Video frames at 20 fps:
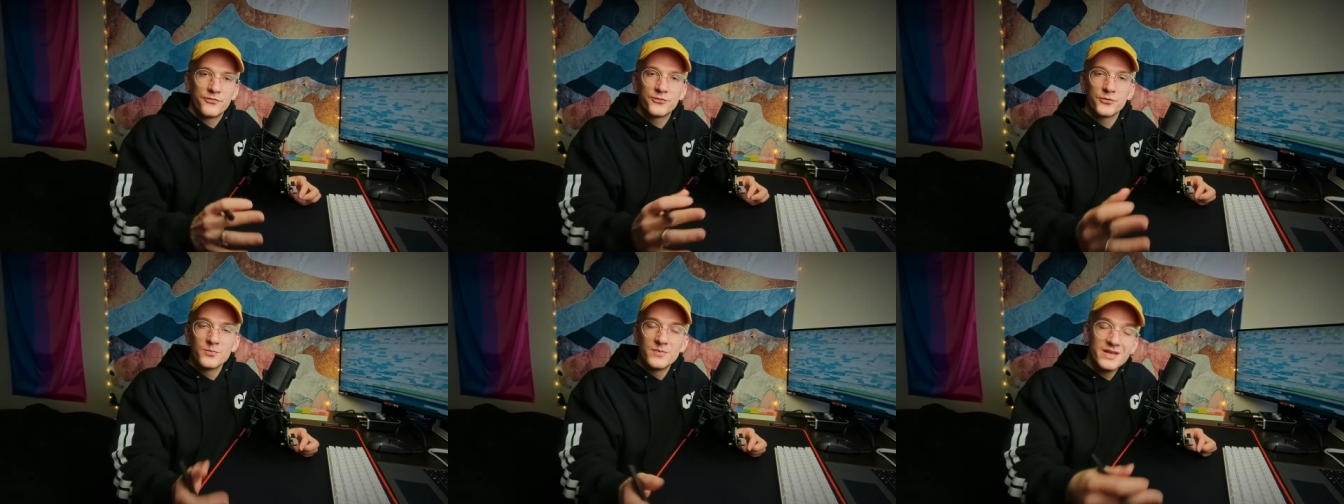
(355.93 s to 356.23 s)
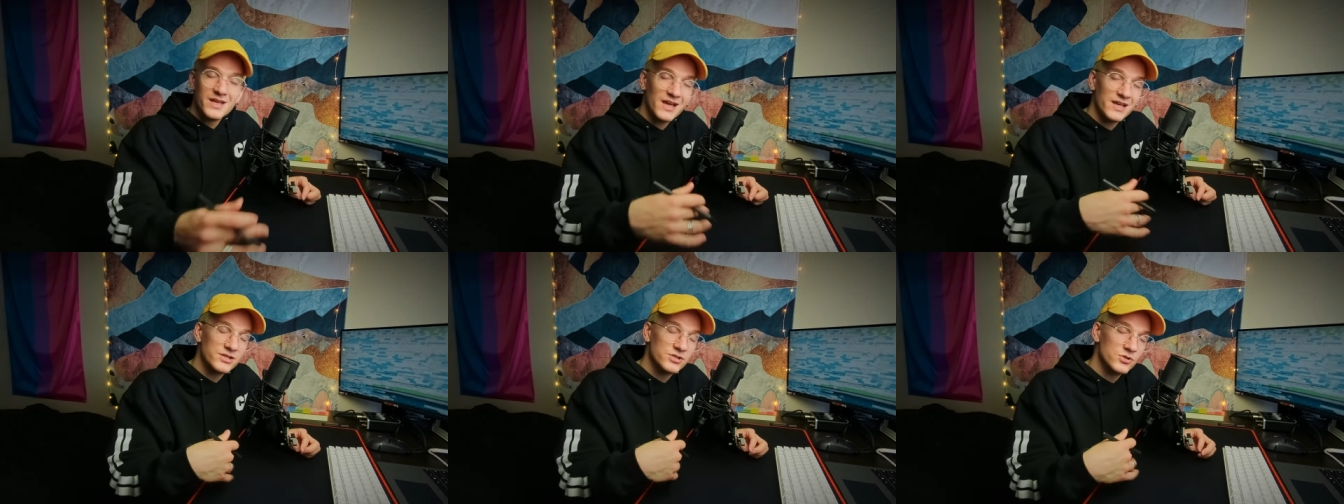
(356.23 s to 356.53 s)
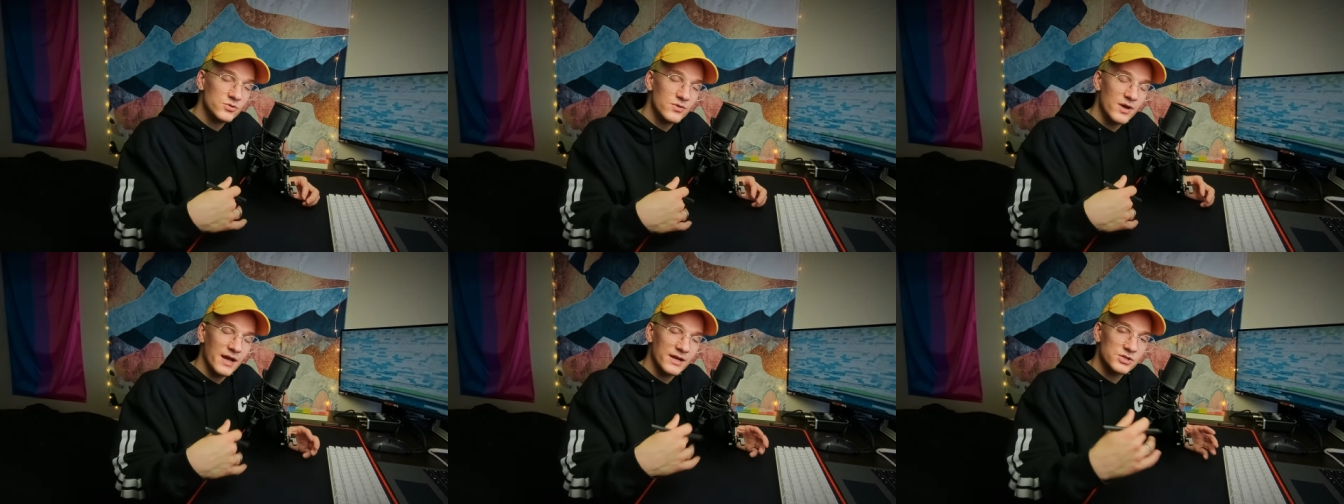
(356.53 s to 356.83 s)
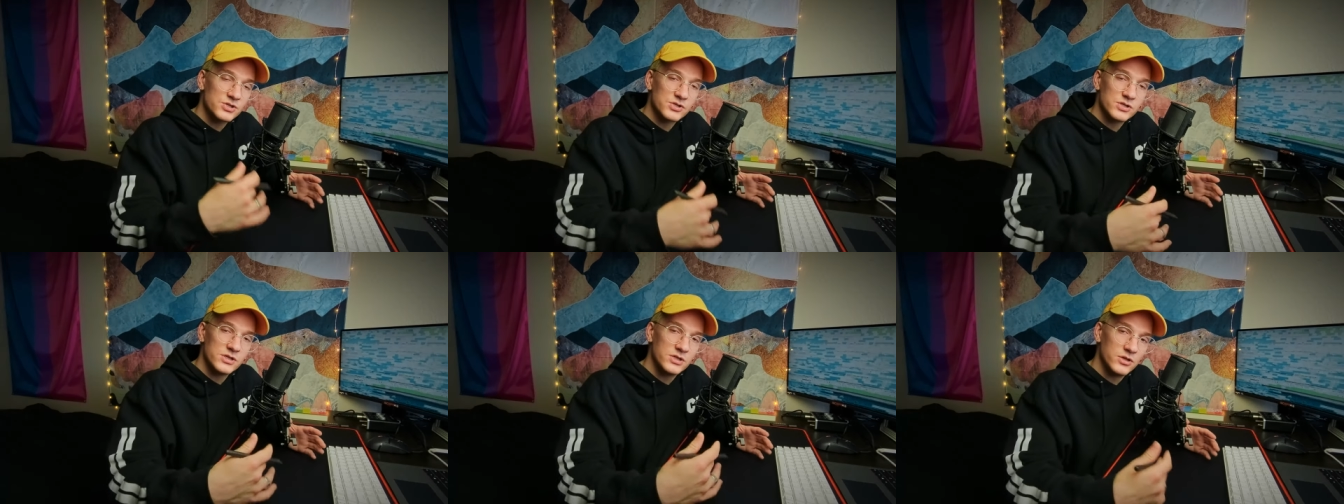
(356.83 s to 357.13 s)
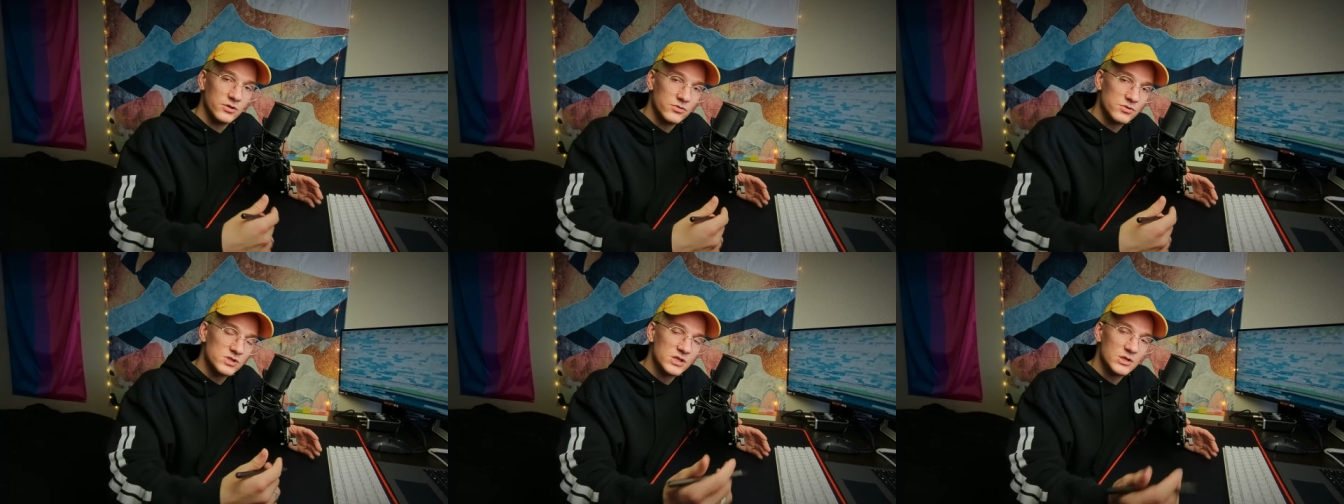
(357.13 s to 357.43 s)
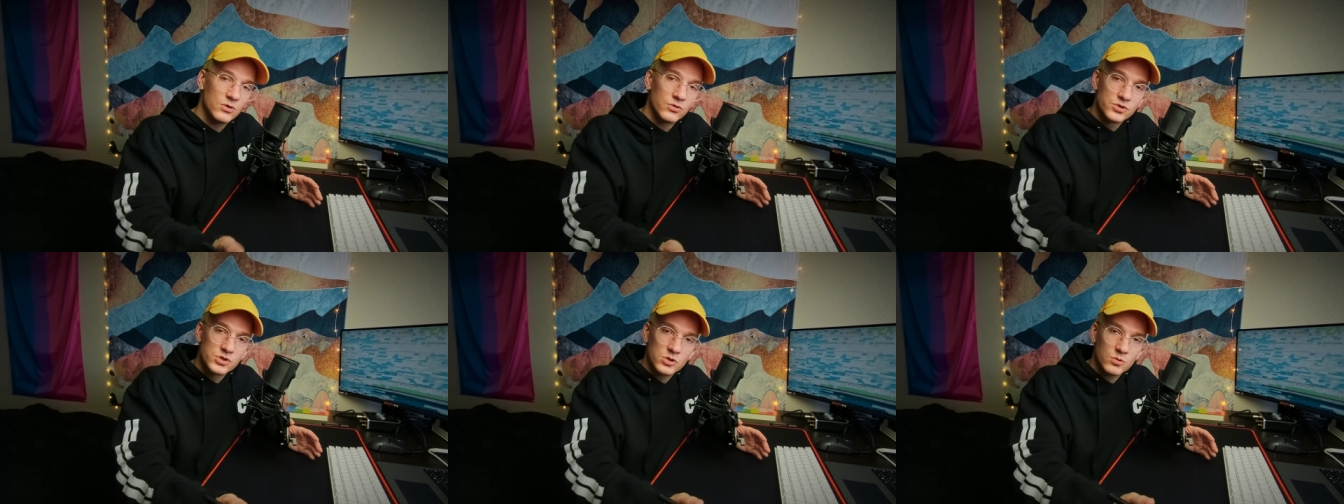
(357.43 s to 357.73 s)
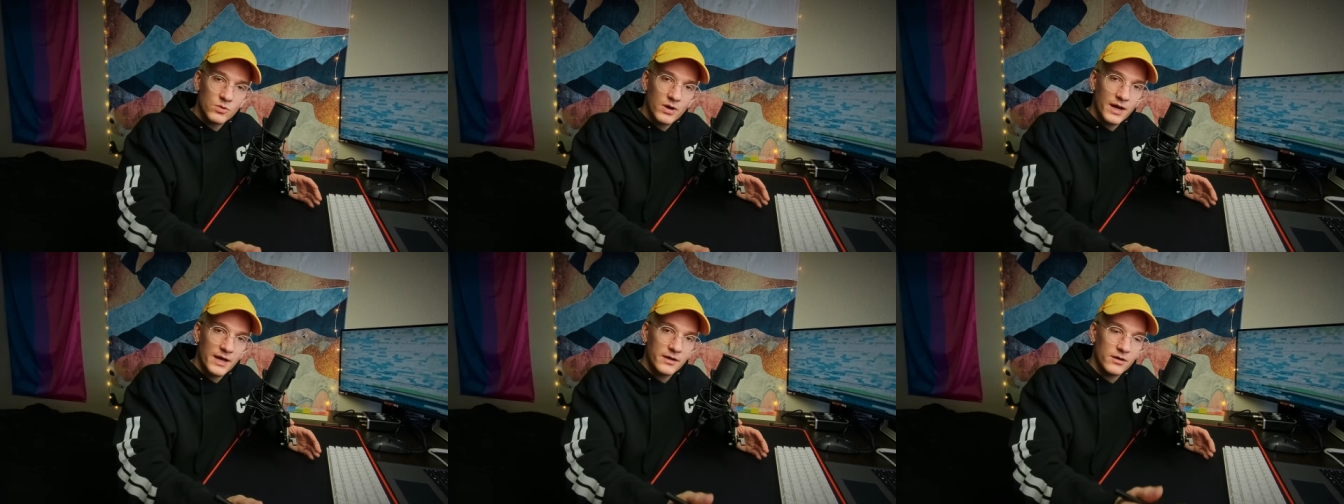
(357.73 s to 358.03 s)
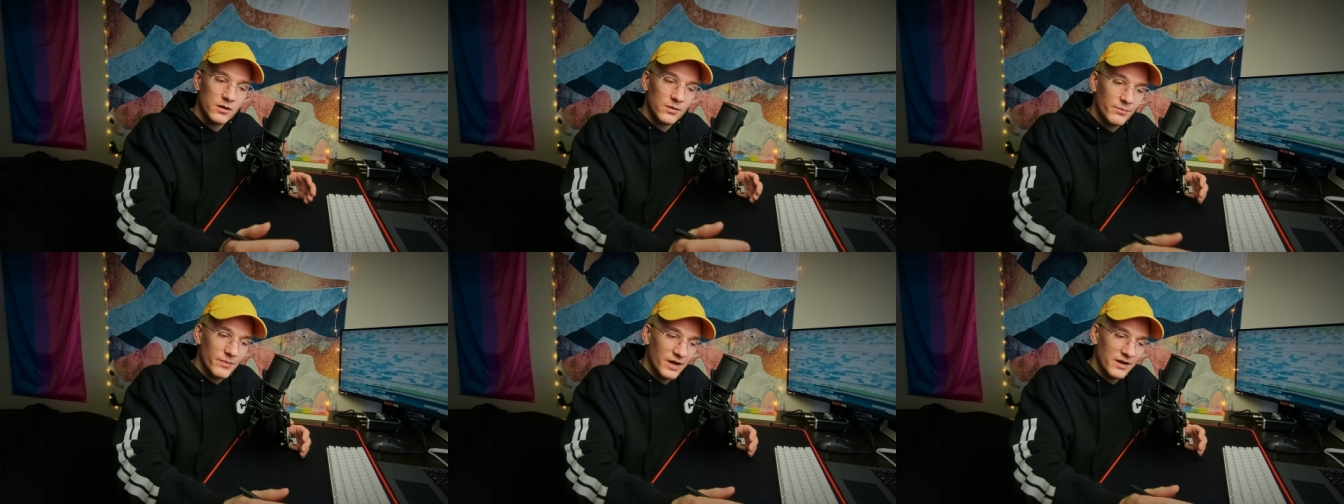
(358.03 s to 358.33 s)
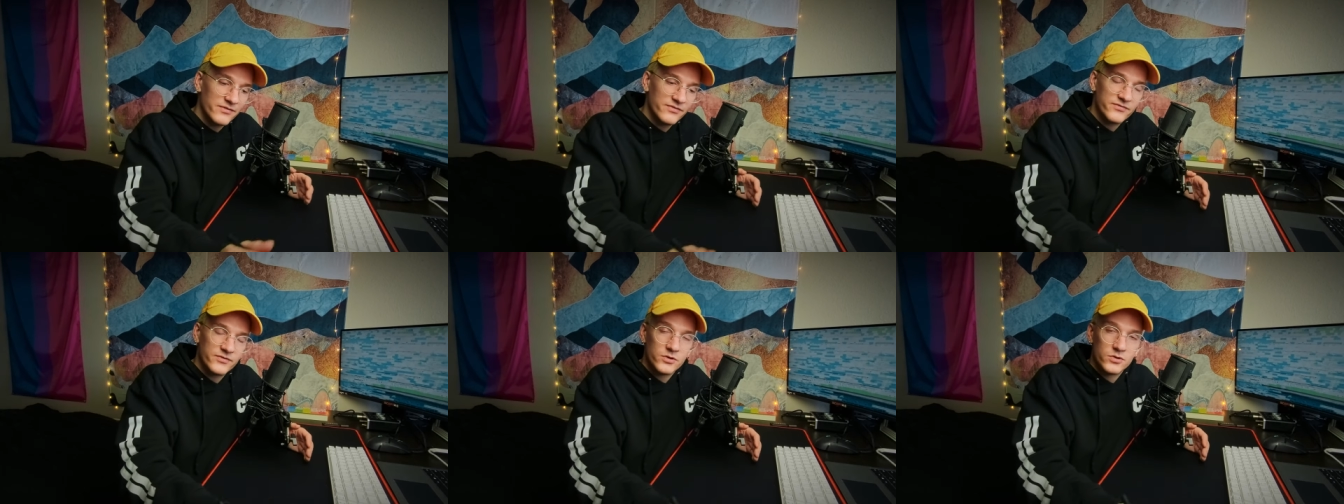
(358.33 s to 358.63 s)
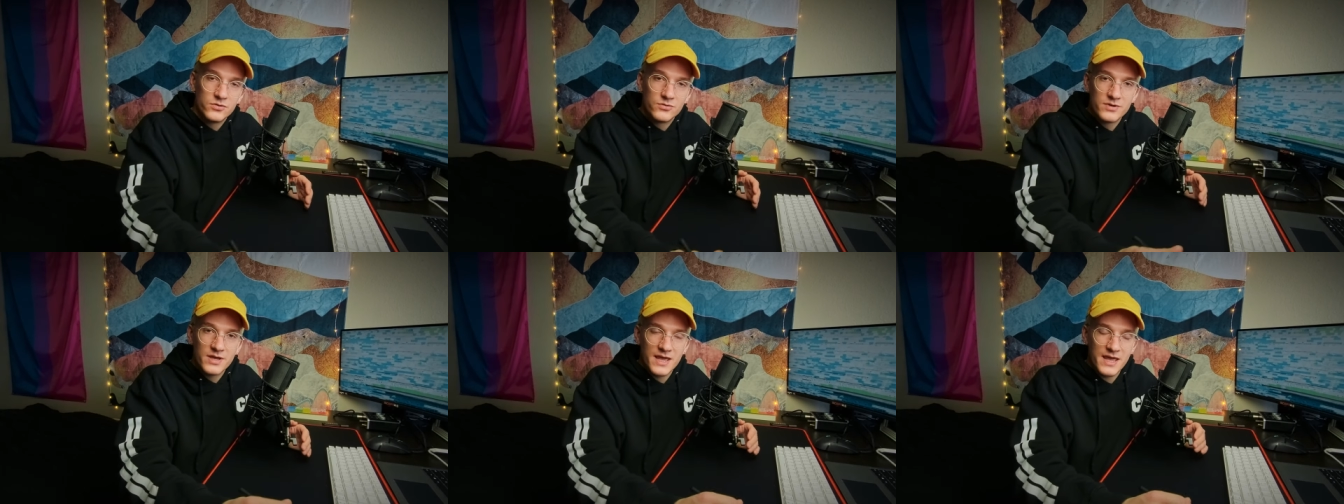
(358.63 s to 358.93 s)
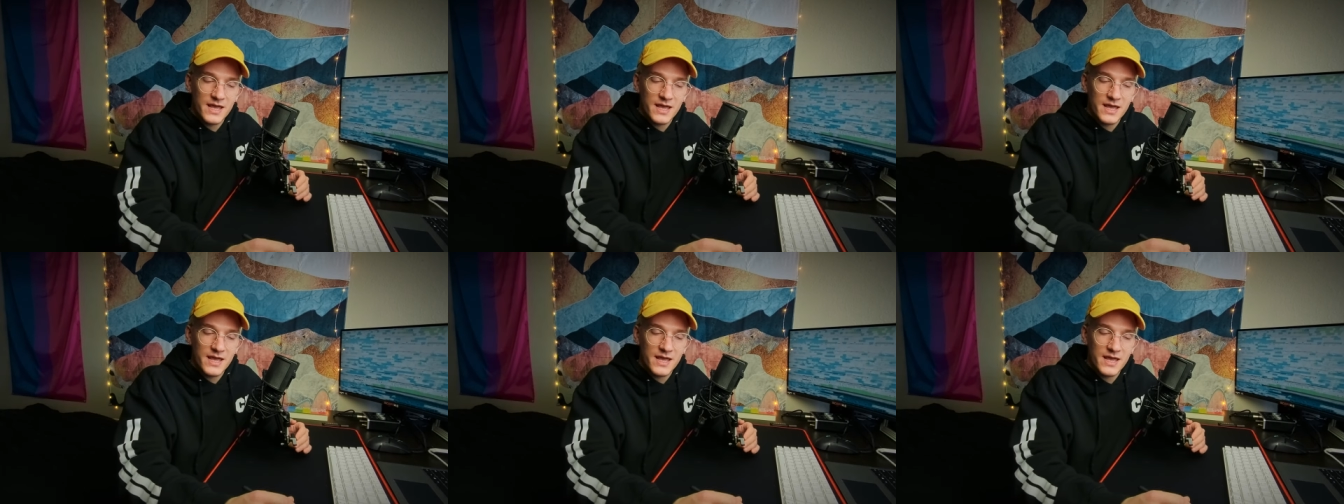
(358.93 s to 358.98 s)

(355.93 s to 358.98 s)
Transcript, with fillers: For me, I do actually use the ultra wide on my phone,